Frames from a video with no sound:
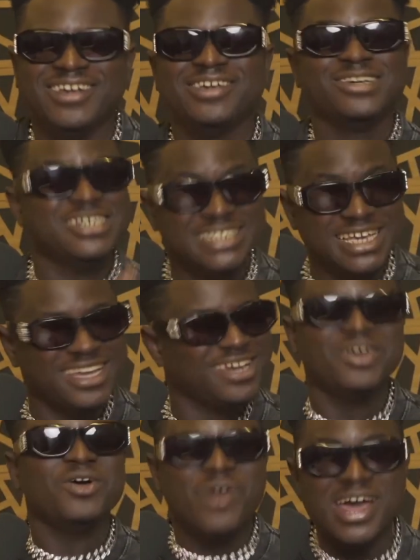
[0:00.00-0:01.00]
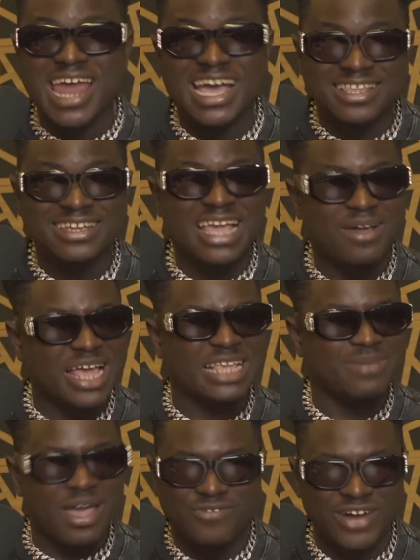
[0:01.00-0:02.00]
you see, when I say that
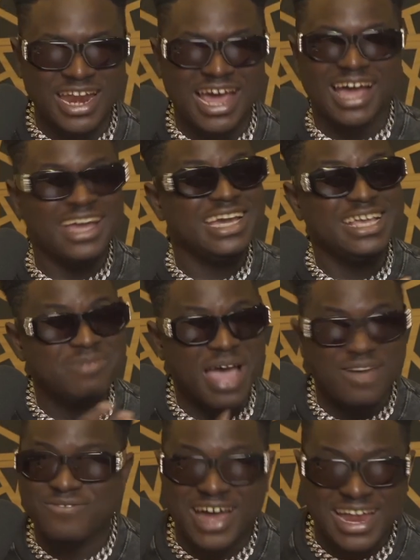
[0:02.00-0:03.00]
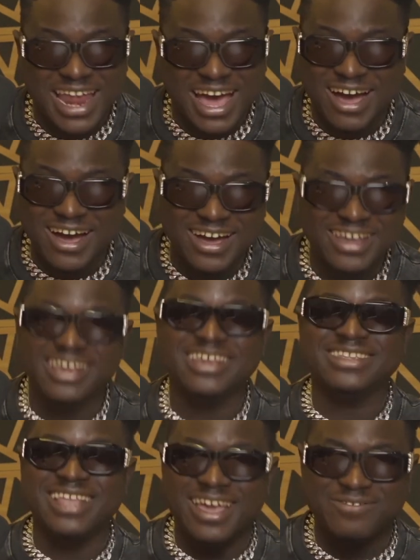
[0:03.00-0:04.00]
with their father,
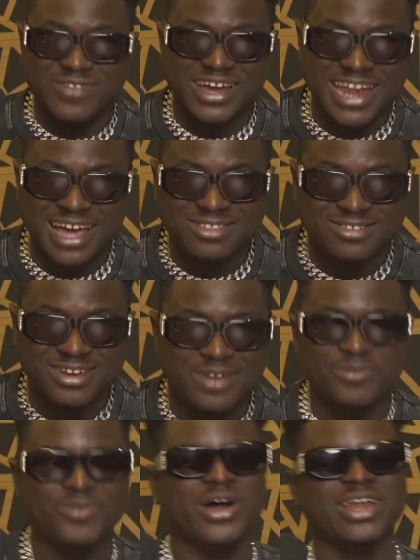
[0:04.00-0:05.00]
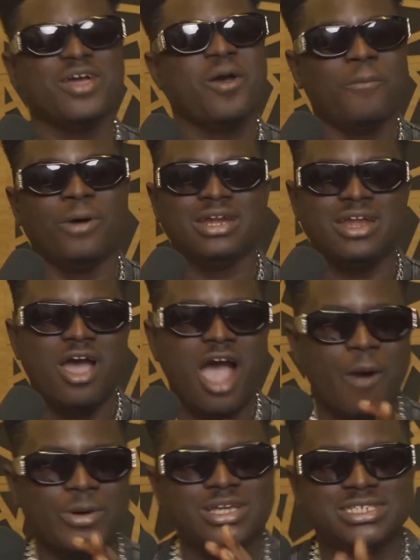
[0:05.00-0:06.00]
it's their father to everybody. But
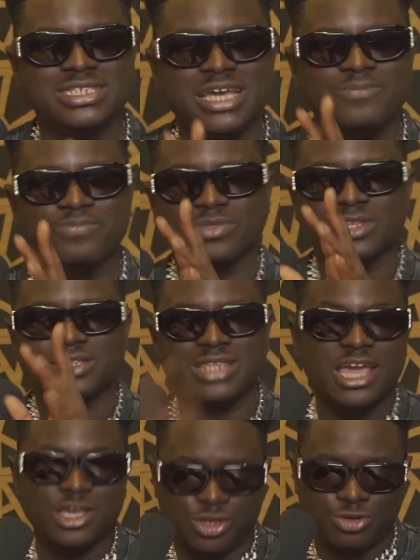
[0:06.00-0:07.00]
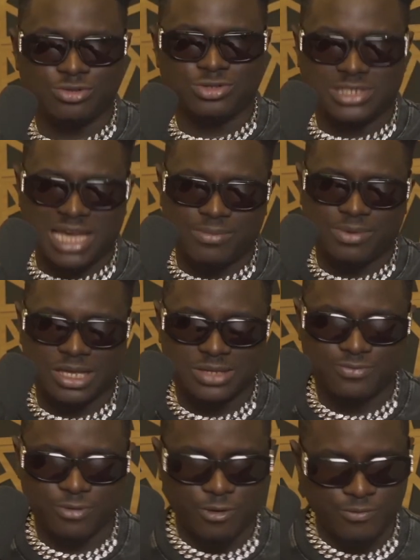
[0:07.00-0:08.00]
I want to say thank you to
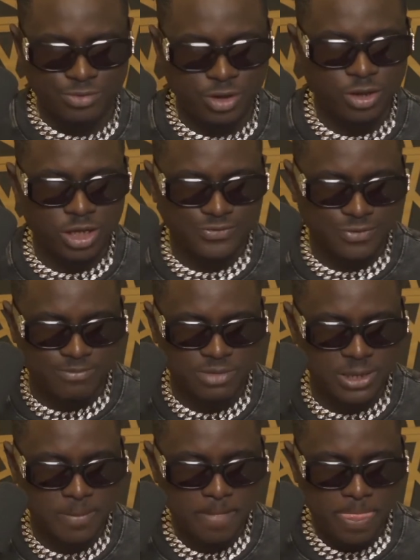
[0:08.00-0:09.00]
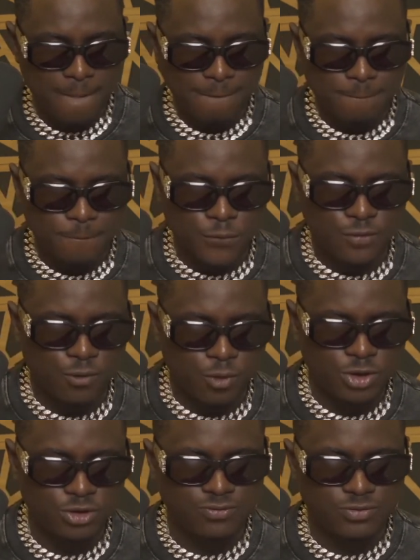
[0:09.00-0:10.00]
Jabless for not just for me, but for
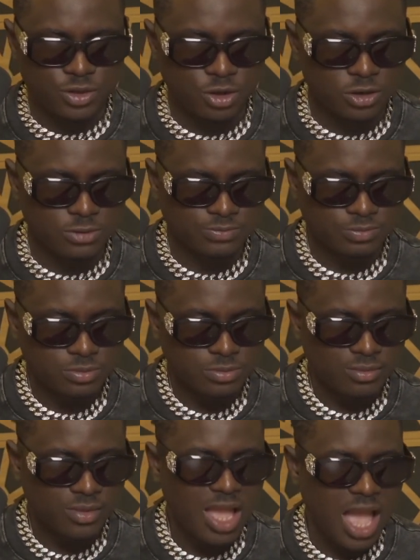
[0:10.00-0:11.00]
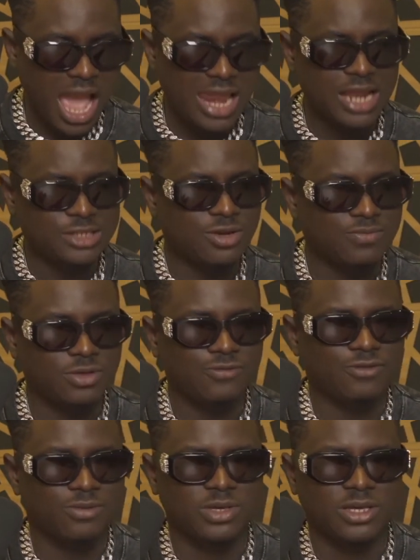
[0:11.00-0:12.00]
what you've done. I learned something
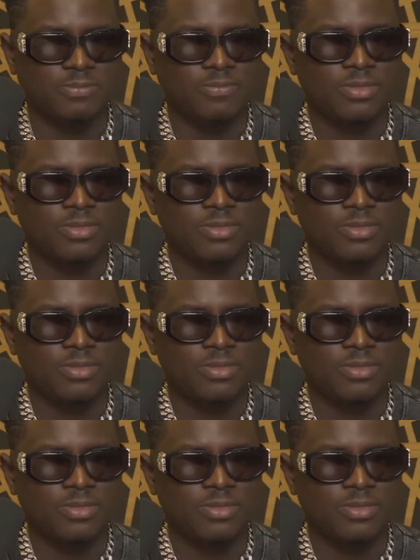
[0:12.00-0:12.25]
from you.